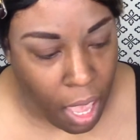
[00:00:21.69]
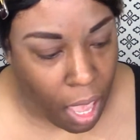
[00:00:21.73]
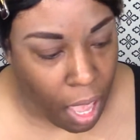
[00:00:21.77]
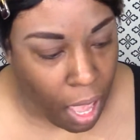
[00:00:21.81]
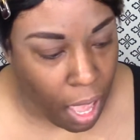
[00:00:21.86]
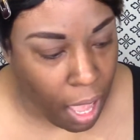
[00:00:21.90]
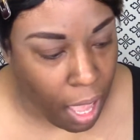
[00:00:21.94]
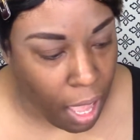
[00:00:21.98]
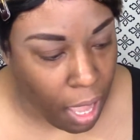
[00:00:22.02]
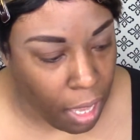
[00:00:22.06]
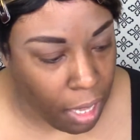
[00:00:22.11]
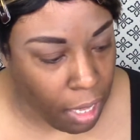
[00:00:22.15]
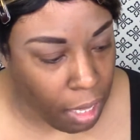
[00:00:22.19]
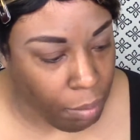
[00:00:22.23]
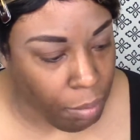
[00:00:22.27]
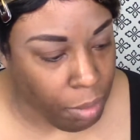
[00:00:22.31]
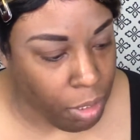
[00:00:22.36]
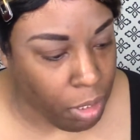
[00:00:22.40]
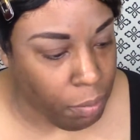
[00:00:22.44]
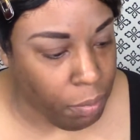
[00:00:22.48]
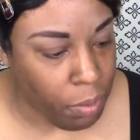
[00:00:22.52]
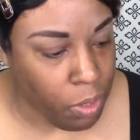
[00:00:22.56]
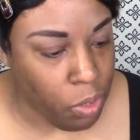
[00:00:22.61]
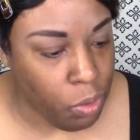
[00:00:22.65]
I am going
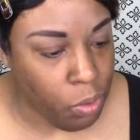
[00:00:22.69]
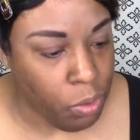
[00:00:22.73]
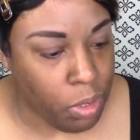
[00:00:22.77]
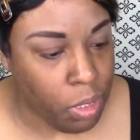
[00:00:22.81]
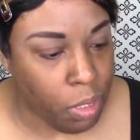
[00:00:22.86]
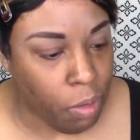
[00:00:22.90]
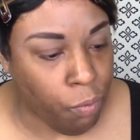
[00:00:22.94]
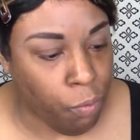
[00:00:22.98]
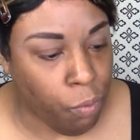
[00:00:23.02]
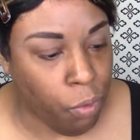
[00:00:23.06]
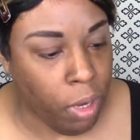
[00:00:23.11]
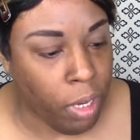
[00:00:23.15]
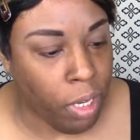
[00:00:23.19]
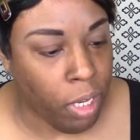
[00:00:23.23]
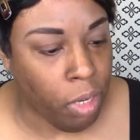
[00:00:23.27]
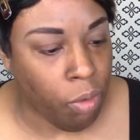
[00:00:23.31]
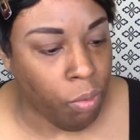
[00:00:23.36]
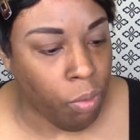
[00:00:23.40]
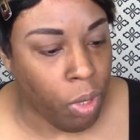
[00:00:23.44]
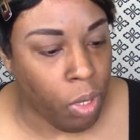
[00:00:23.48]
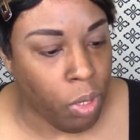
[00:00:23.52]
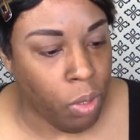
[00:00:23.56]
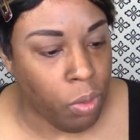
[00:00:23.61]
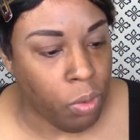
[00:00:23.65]
to be using Frankie
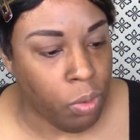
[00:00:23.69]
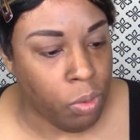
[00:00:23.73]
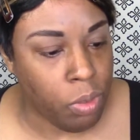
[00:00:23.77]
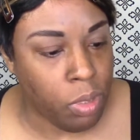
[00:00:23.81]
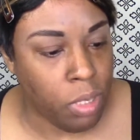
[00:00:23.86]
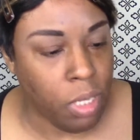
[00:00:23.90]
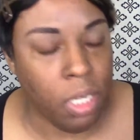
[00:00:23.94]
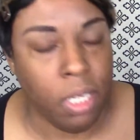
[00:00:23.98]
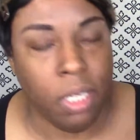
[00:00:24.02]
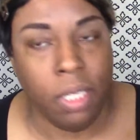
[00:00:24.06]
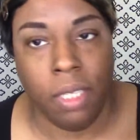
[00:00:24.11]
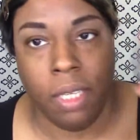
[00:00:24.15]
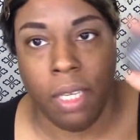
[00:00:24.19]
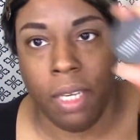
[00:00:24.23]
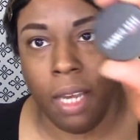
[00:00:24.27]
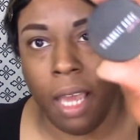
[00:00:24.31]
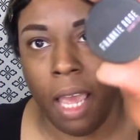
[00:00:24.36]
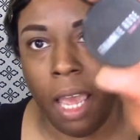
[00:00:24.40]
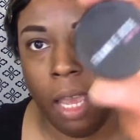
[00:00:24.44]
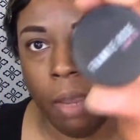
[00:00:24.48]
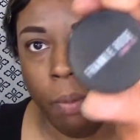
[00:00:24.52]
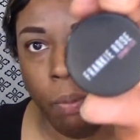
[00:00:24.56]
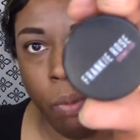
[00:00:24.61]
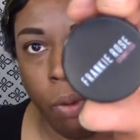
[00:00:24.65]
Rose. It's an
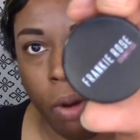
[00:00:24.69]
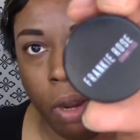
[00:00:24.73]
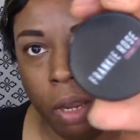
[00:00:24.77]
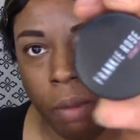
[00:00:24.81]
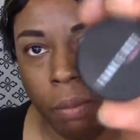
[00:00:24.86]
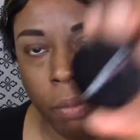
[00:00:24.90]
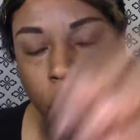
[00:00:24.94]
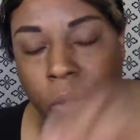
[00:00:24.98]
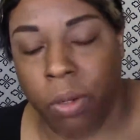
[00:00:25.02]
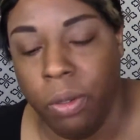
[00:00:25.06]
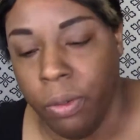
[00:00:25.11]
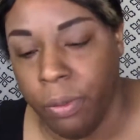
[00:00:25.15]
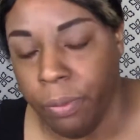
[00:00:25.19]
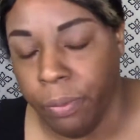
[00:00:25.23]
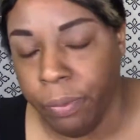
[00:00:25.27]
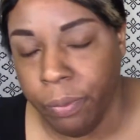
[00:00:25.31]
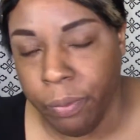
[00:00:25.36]
eye primer.